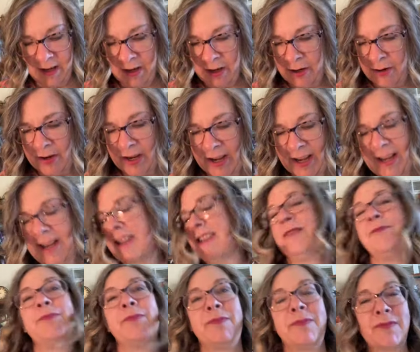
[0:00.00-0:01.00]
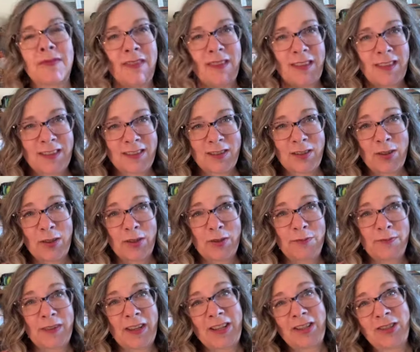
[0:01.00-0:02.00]
Okay,
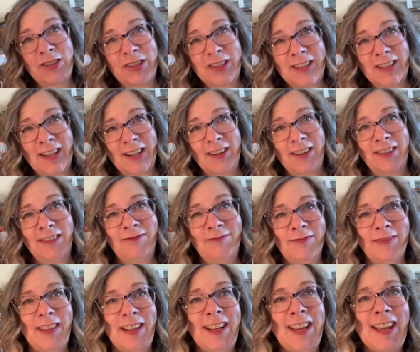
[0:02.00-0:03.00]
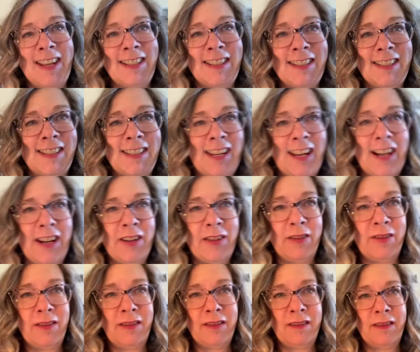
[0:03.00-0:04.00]
so as you can tell, I can't sit
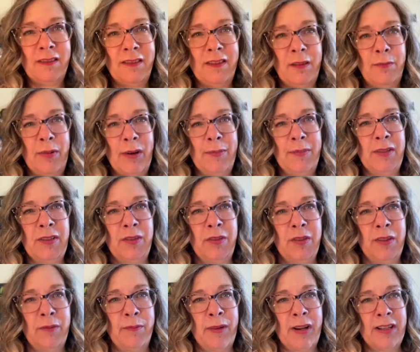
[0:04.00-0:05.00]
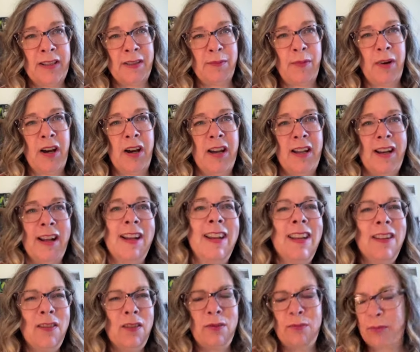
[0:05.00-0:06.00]
down. The puppies are in my spot. I
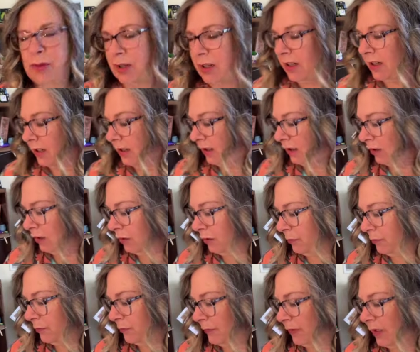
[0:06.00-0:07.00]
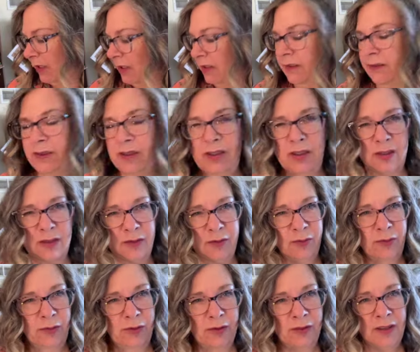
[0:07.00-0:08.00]
even brought a little
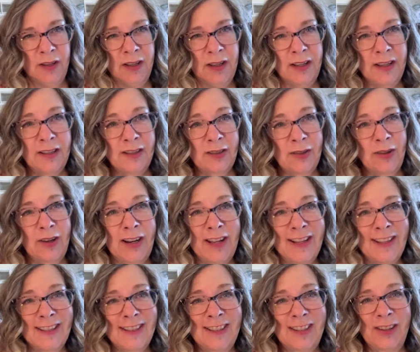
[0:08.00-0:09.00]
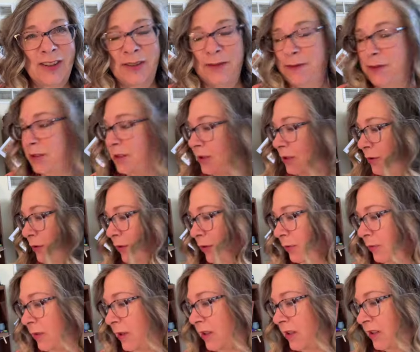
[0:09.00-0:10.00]
footstool so that I could sit on the footstool
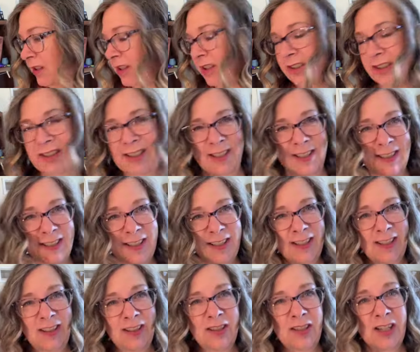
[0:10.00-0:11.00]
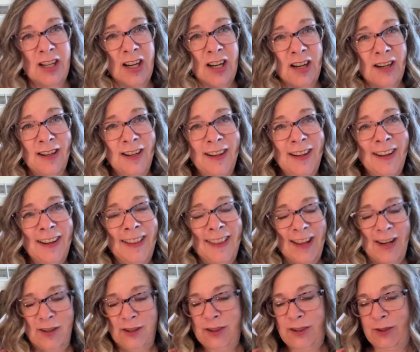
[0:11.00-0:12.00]
and one of the dogs could sit in the chair.
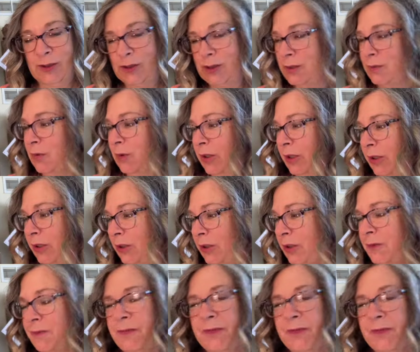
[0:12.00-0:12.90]
They are so spoiled.